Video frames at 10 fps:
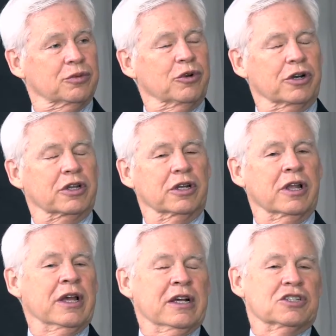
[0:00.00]
the market.
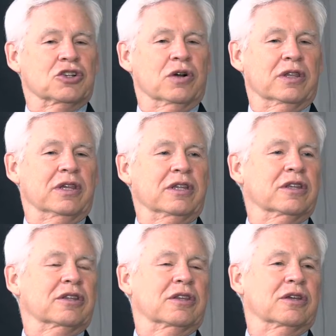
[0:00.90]
So I think
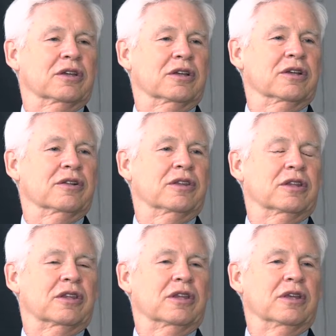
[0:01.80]
that
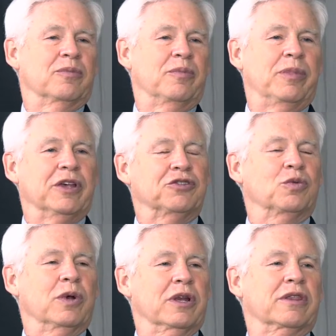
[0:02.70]
the best
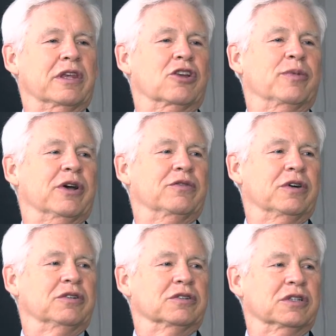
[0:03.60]
way to think about
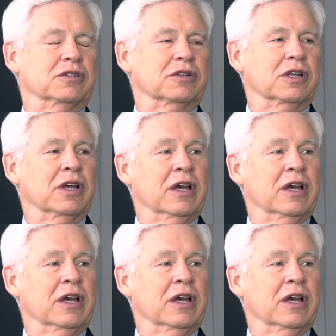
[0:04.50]
volatility